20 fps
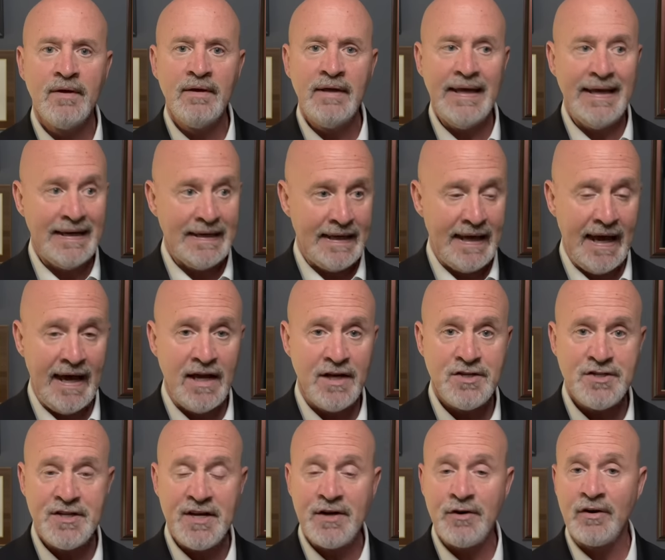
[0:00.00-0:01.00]

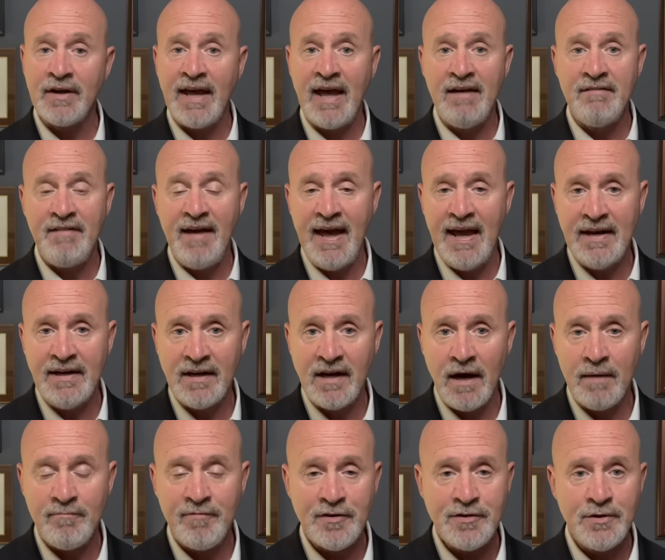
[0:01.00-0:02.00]
engaged in or gave aid and
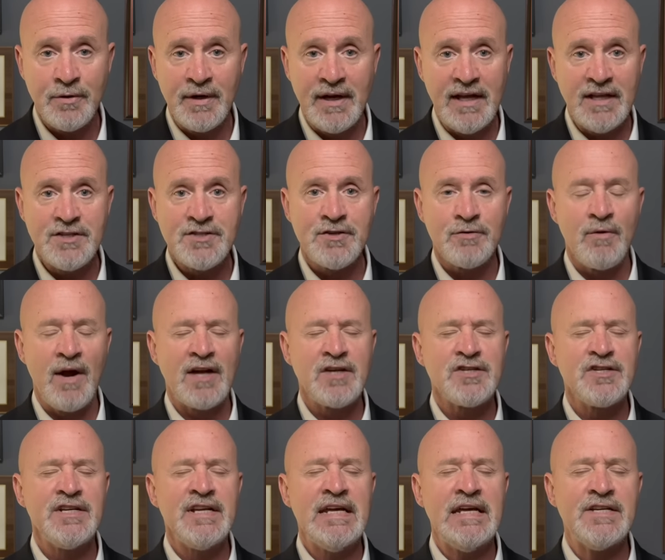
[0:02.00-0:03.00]
comfort to an
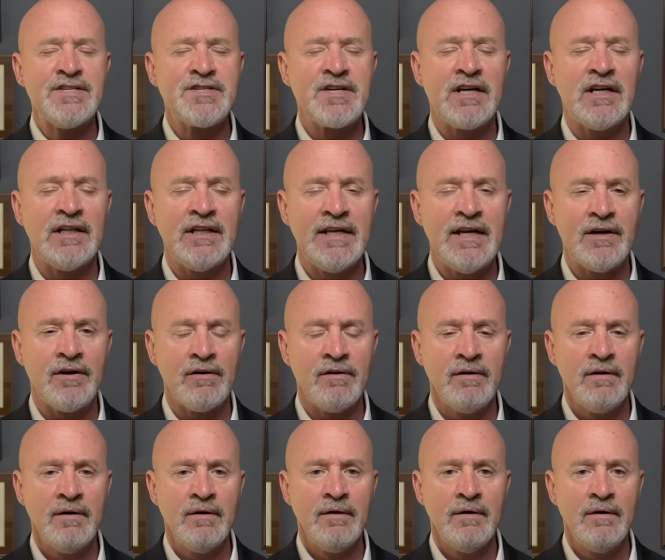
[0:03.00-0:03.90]
insurrection is clear.